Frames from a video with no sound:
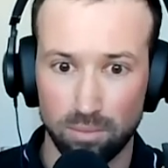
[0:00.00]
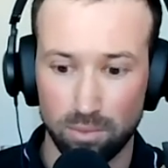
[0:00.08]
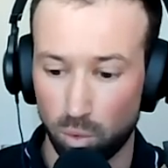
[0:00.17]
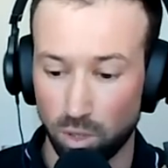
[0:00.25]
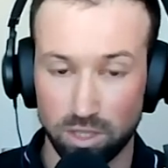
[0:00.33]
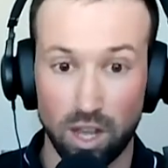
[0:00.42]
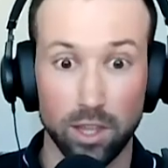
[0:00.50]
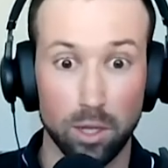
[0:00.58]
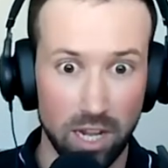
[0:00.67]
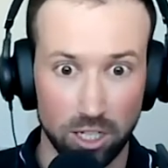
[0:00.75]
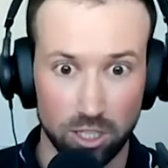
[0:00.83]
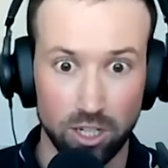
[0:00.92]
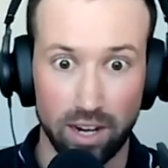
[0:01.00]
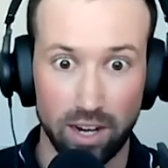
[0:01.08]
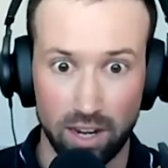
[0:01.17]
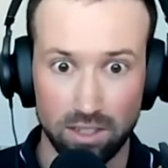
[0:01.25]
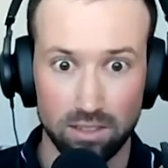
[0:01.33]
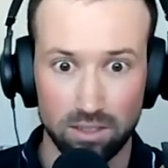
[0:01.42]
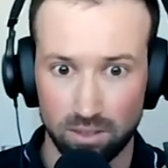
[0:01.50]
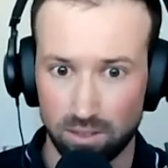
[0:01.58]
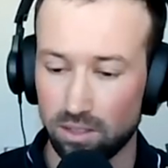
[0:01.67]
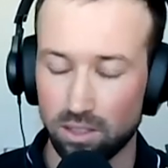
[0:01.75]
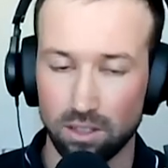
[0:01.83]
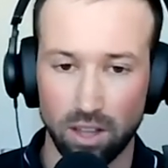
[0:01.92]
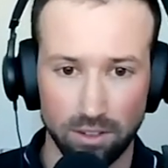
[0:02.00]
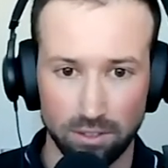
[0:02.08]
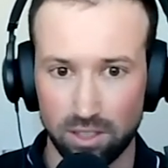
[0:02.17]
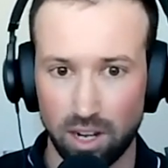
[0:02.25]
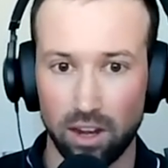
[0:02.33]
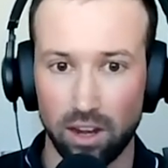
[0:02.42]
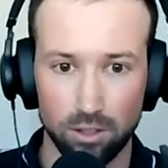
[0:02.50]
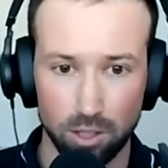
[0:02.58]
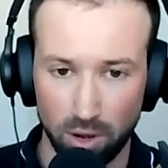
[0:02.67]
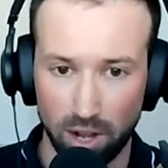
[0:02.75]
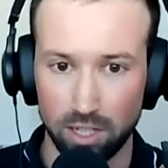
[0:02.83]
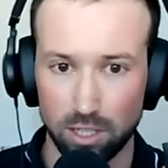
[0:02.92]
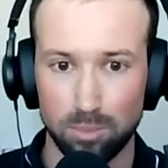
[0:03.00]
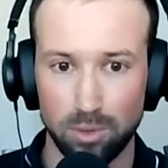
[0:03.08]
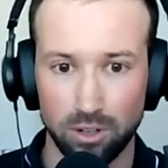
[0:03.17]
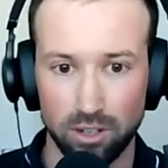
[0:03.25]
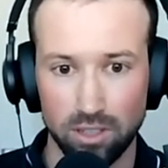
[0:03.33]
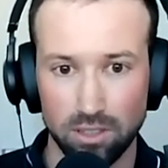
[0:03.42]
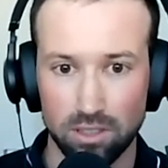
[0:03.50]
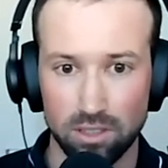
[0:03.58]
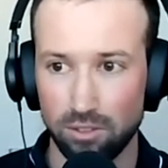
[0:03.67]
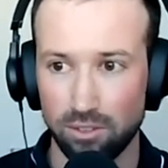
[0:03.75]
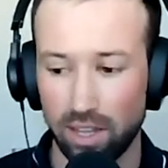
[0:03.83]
what's on the pitch, I guess, the lifestyle, the brand experience stuff.